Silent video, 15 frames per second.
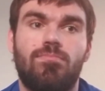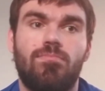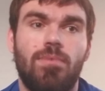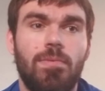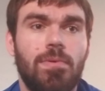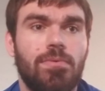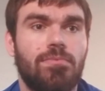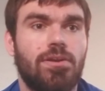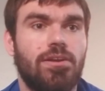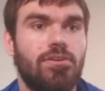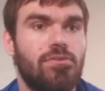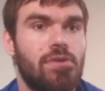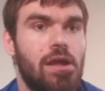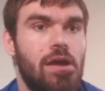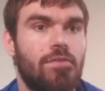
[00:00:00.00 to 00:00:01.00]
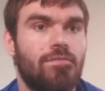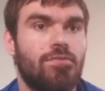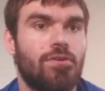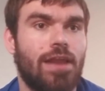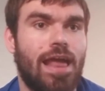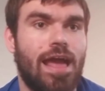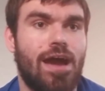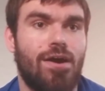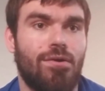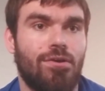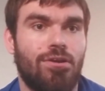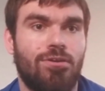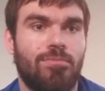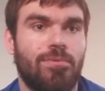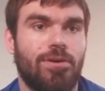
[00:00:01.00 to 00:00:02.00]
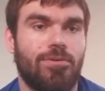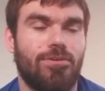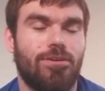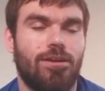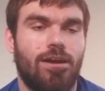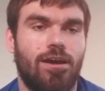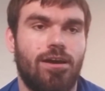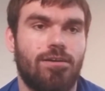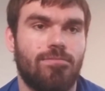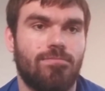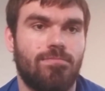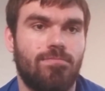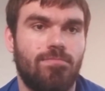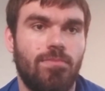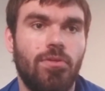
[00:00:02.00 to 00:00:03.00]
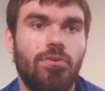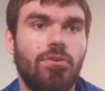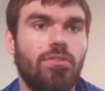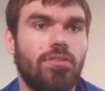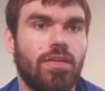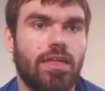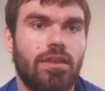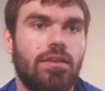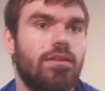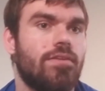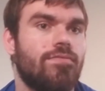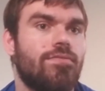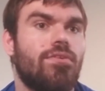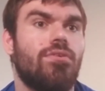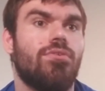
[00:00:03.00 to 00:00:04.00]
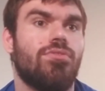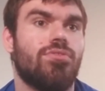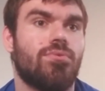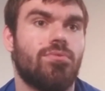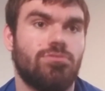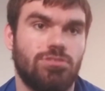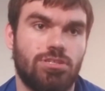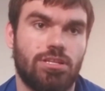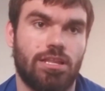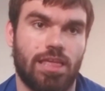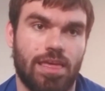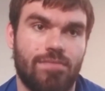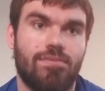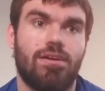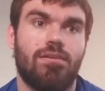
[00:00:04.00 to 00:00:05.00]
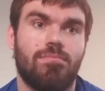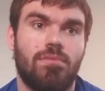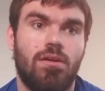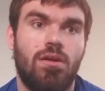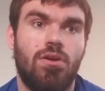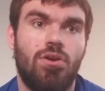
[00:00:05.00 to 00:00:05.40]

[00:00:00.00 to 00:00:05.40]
we've been running around for an hour, but we couldn't get any food, so we're just gonna give up.